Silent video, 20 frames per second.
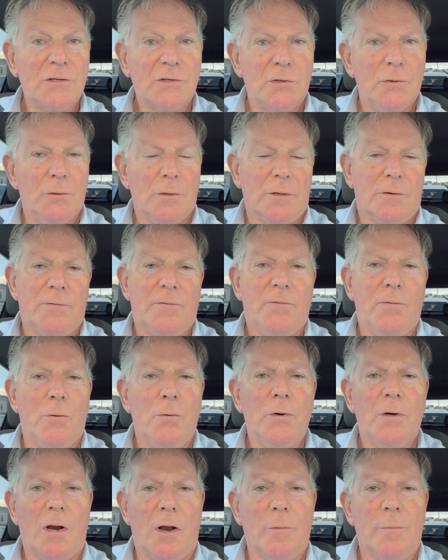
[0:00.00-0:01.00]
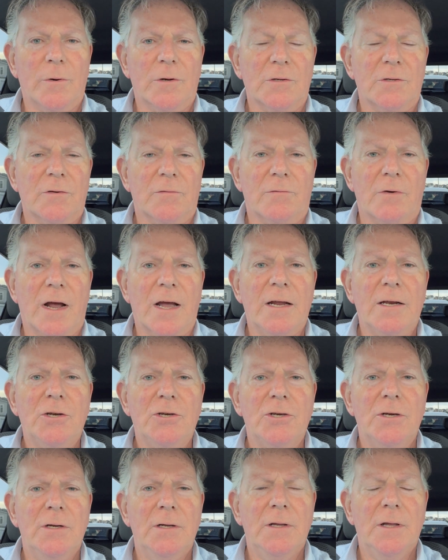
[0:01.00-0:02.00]
call it 4 kilometres of
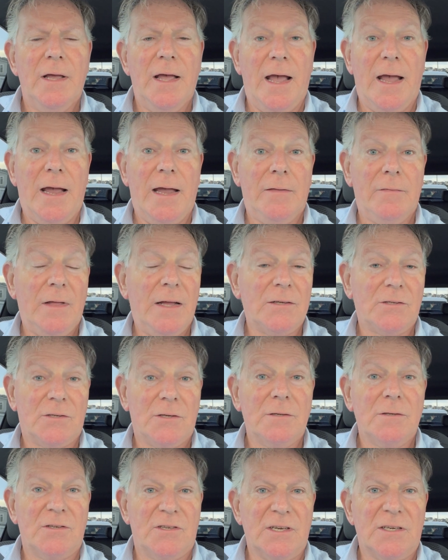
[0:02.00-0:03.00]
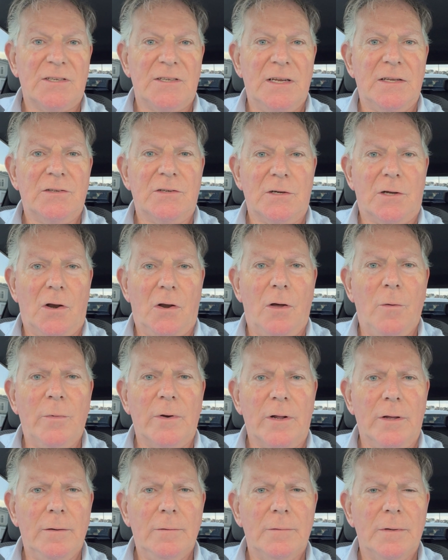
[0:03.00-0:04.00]
range, and that's 6 cents a
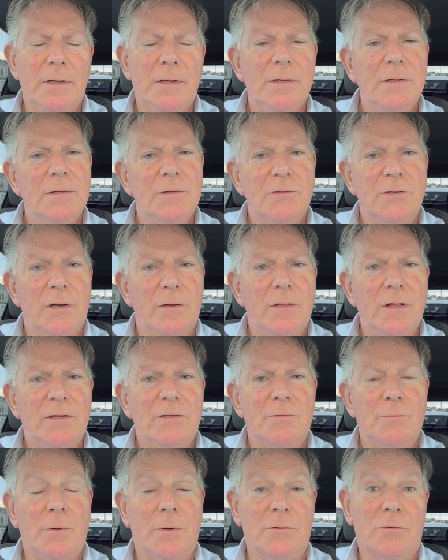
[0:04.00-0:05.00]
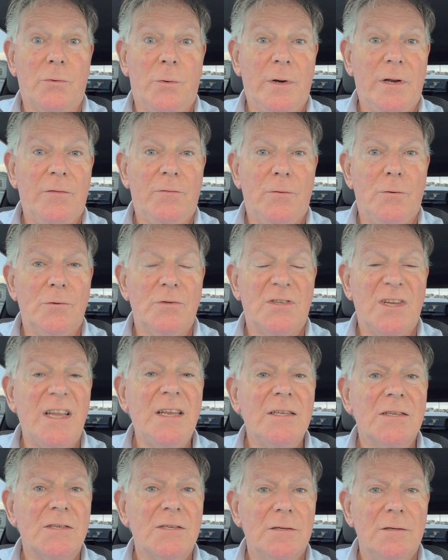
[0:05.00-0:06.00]
kilometre. So that's what, 24
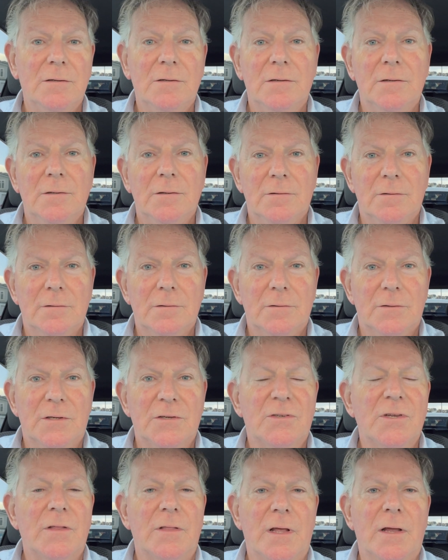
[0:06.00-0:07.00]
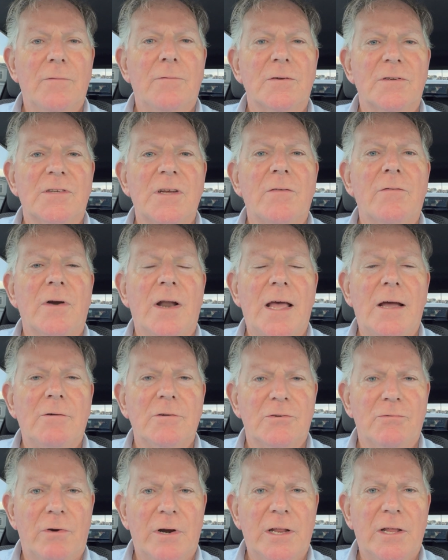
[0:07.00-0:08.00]
cents to sit there for several
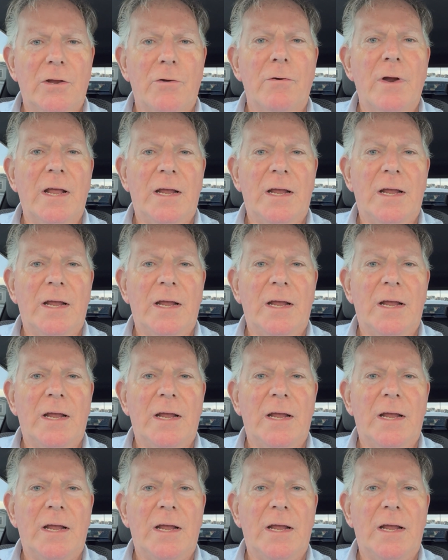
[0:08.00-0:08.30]
hours running your air